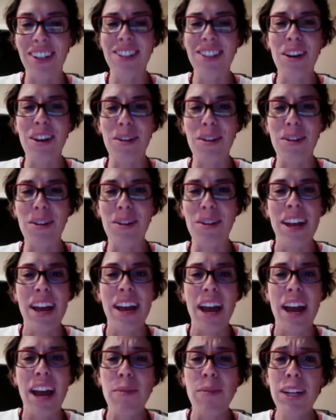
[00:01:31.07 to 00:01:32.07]
So
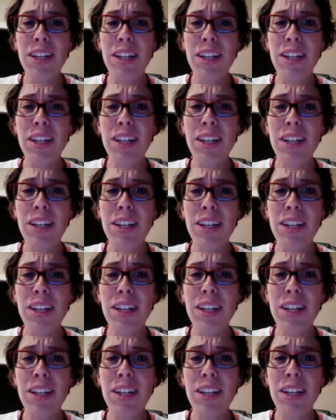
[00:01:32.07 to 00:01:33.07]
I want you
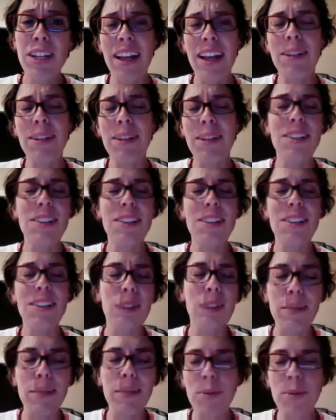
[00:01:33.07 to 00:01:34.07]
to remember
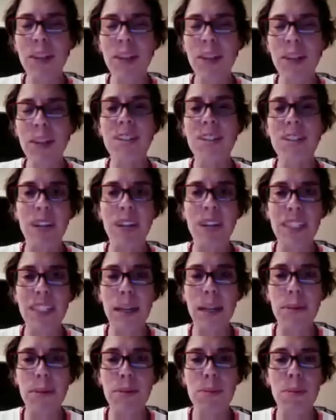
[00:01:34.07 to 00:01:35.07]
that. I mean, these are
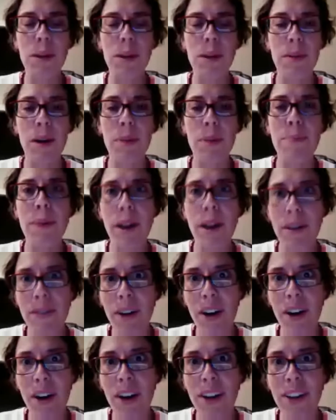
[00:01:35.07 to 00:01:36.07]
great pointers and great
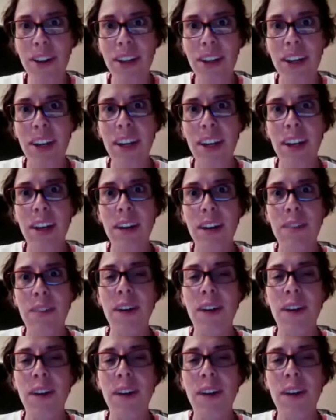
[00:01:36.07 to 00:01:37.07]
tips, but above
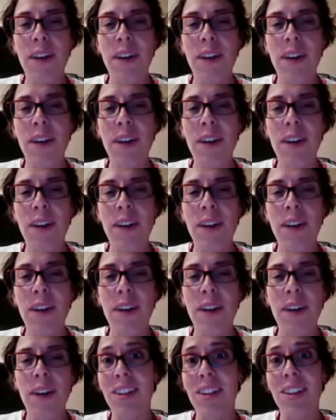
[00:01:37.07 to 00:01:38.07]
all,
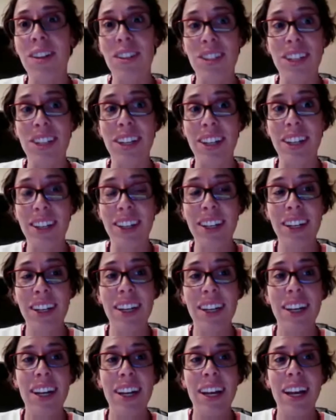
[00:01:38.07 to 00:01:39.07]
follow your heart,
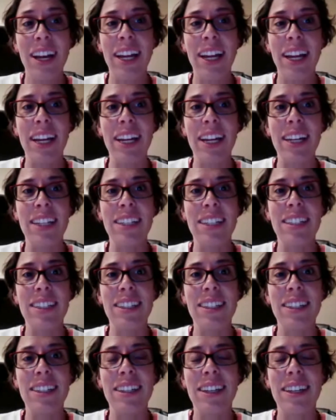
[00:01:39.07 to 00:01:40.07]
follow your tug,
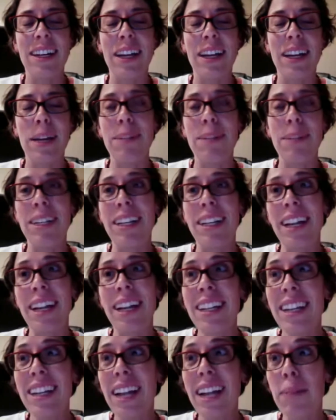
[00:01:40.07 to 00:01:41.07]
and
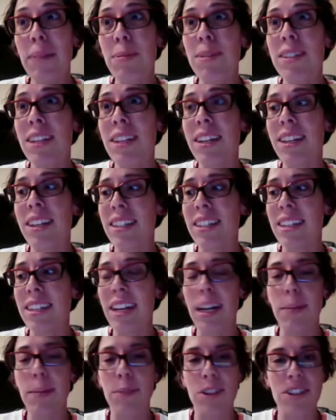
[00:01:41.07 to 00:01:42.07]

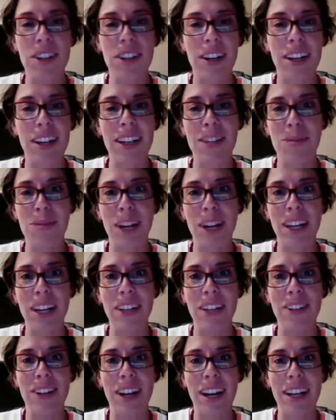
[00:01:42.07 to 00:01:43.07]
99% of the
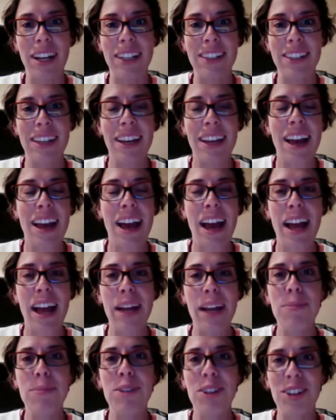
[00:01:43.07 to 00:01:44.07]
time your tug is right,
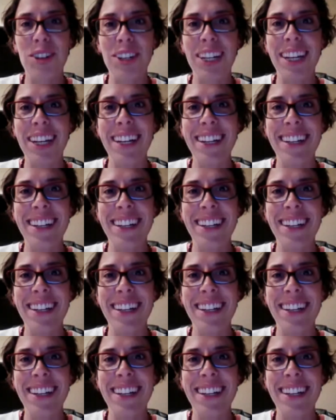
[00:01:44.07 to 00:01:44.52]
you guys.